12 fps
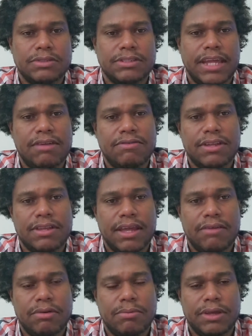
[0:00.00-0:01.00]
David.
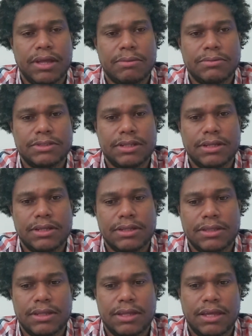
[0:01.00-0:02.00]
David becomes
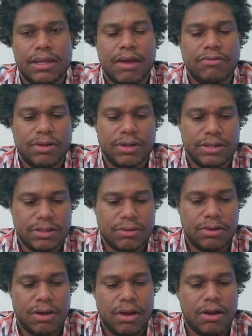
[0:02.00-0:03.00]
the king after his own
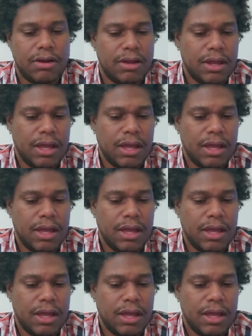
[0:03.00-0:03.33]
heart.